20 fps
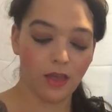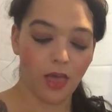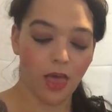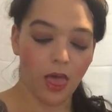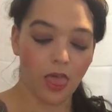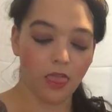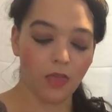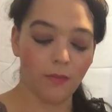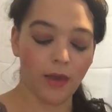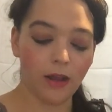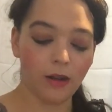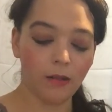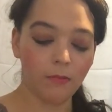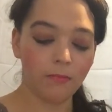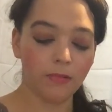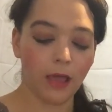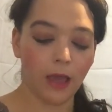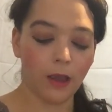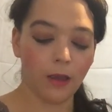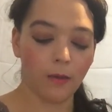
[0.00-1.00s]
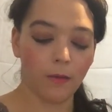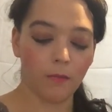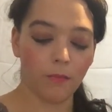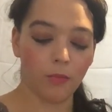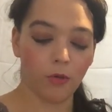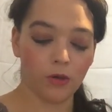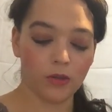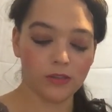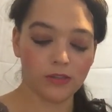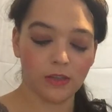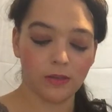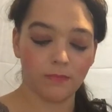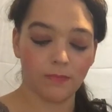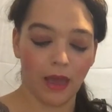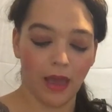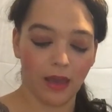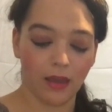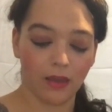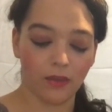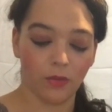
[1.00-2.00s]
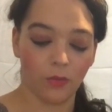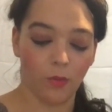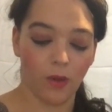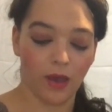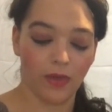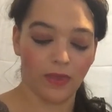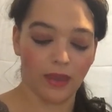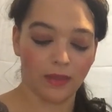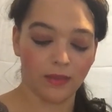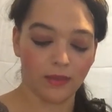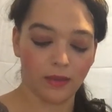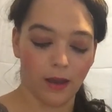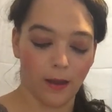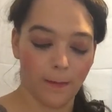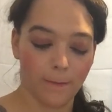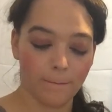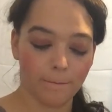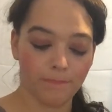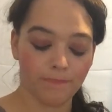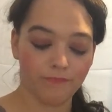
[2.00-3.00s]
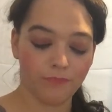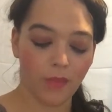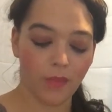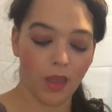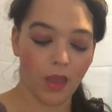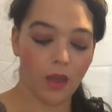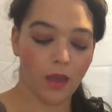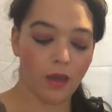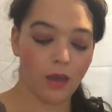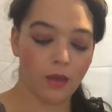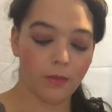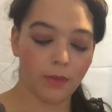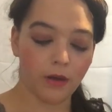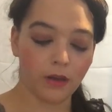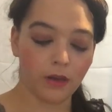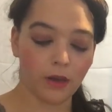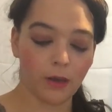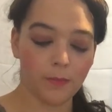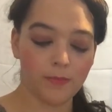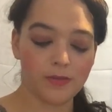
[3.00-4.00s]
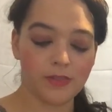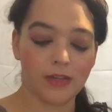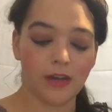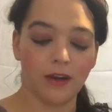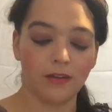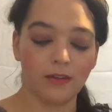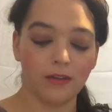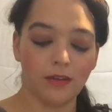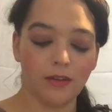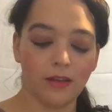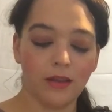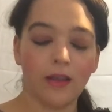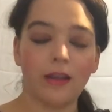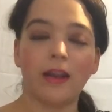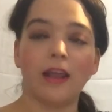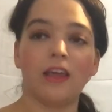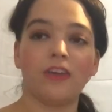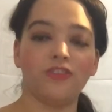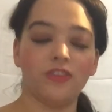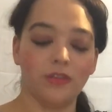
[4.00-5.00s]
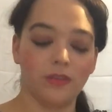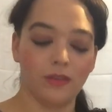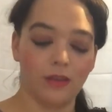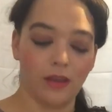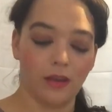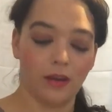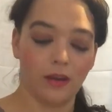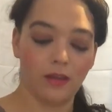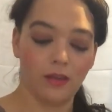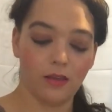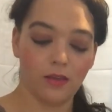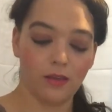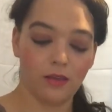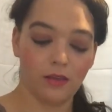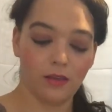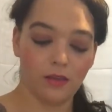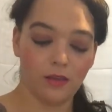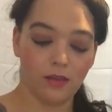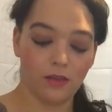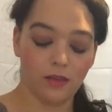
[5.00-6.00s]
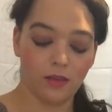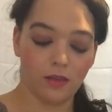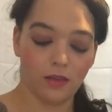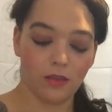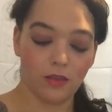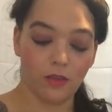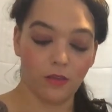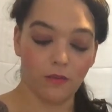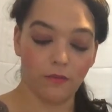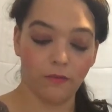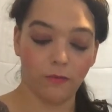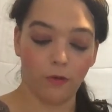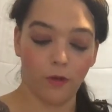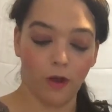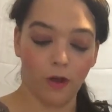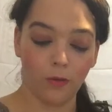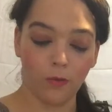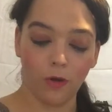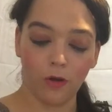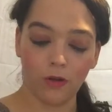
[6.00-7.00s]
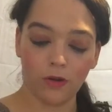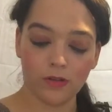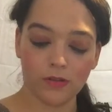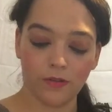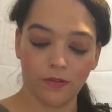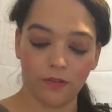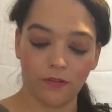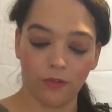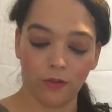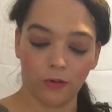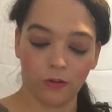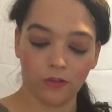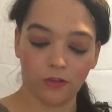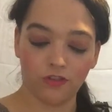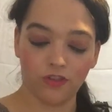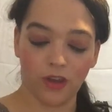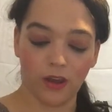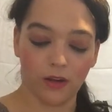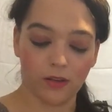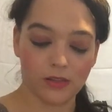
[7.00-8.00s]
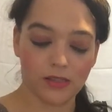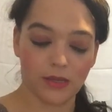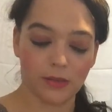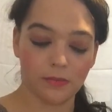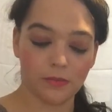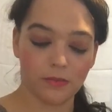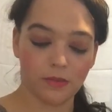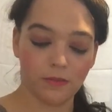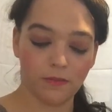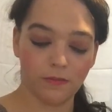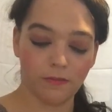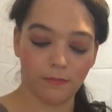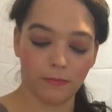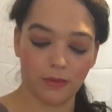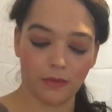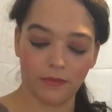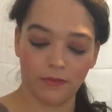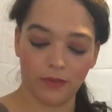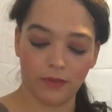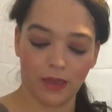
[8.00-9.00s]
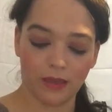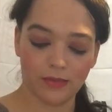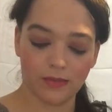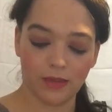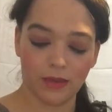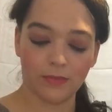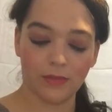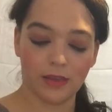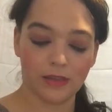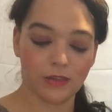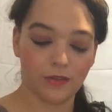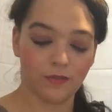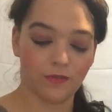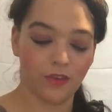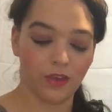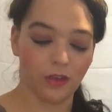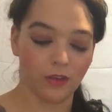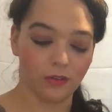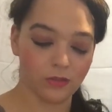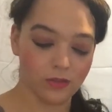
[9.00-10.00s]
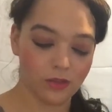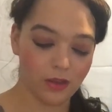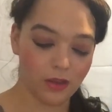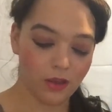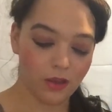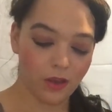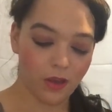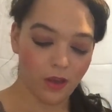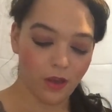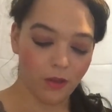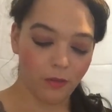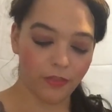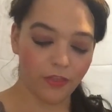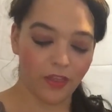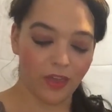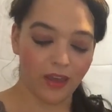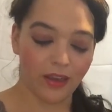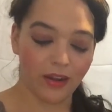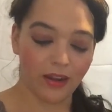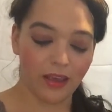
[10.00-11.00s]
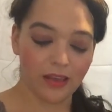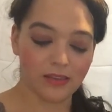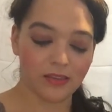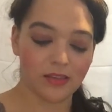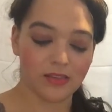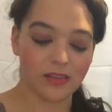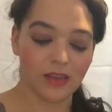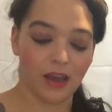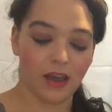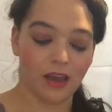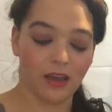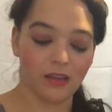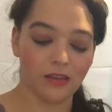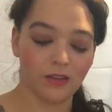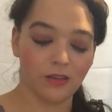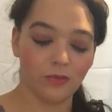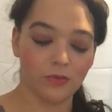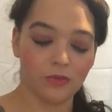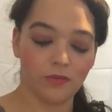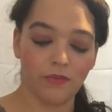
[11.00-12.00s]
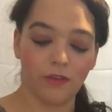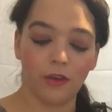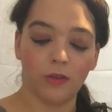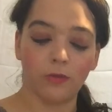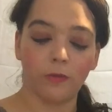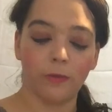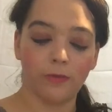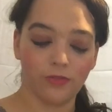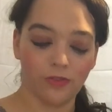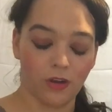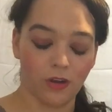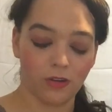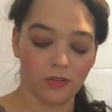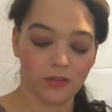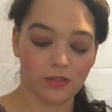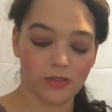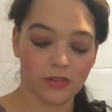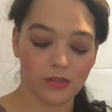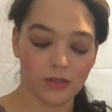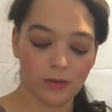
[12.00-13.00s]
The man in black pointed back the way they had come. Buttercup stared, and as she did, the waters of the Florin Channel seemed as filled with light as the sky was filled with stars.